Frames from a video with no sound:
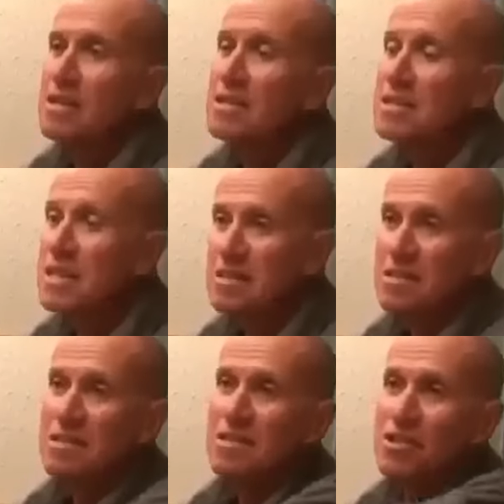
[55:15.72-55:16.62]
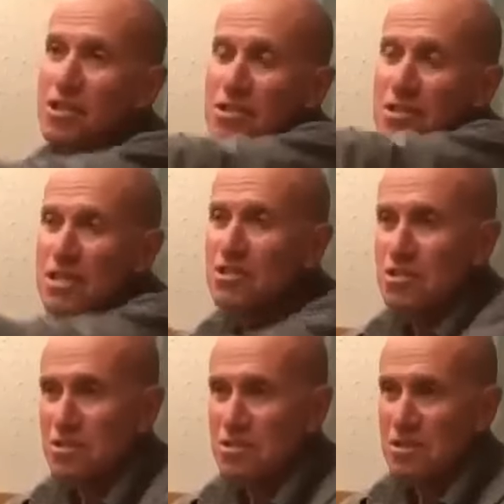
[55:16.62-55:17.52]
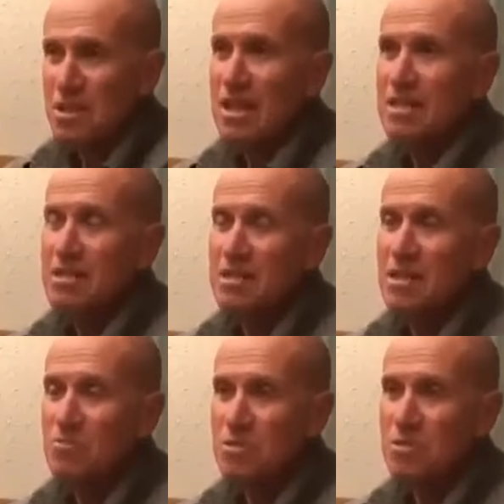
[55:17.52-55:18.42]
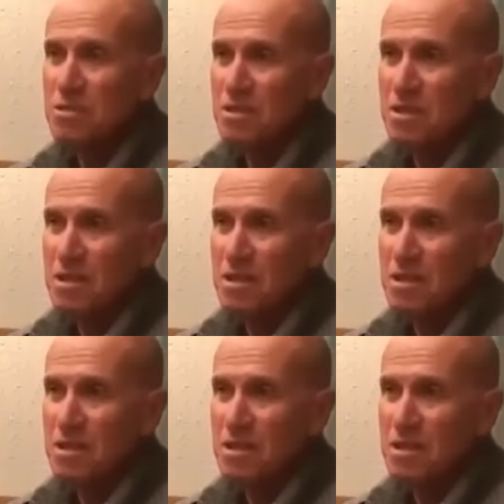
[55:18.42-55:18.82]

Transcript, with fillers: And they settled in certain regions and they would